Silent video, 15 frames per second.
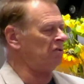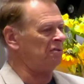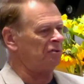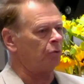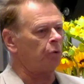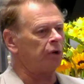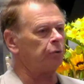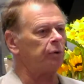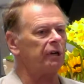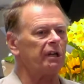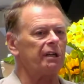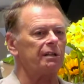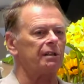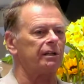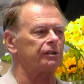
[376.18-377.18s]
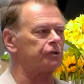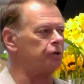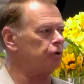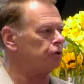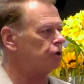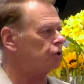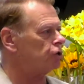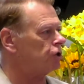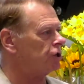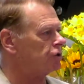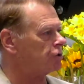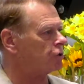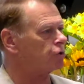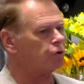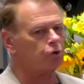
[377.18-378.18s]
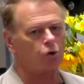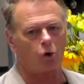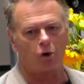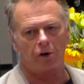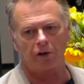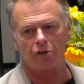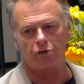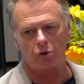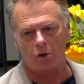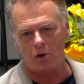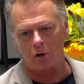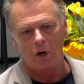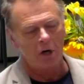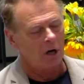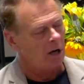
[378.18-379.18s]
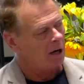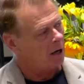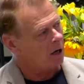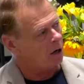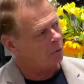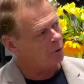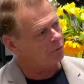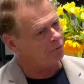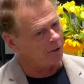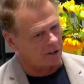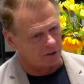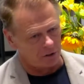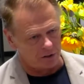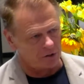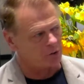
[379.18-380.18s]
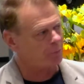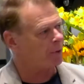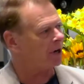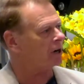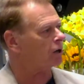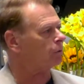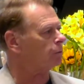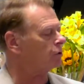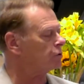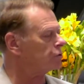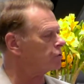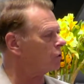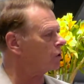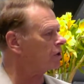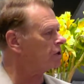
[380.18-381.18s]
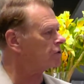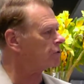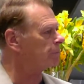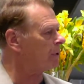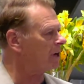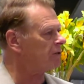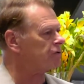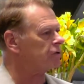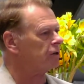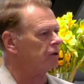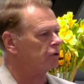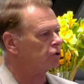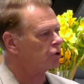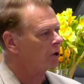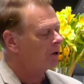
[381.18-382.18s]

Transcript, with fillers: when we listen to Jesus' stories or uh, reflect on his parables or his message,